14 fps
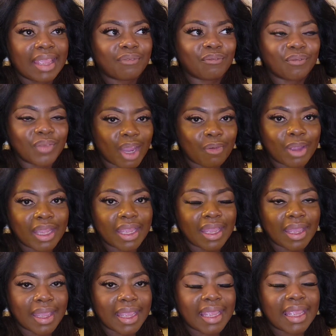very
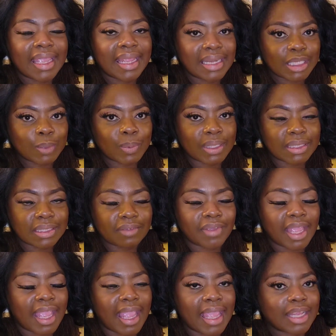inexpensive
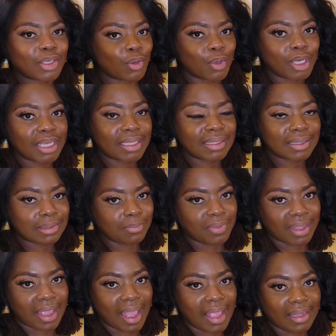and turn it into
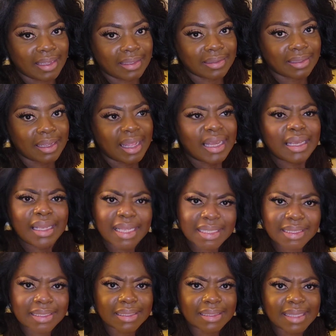something high end.
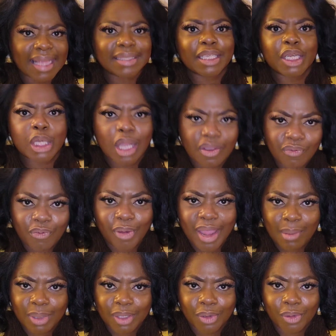Listen, that's enough
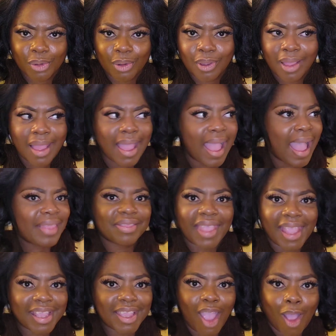rambling, girl.
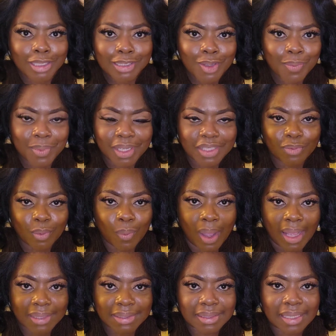Thank y'all so much for
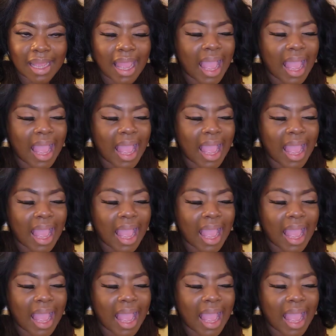watching.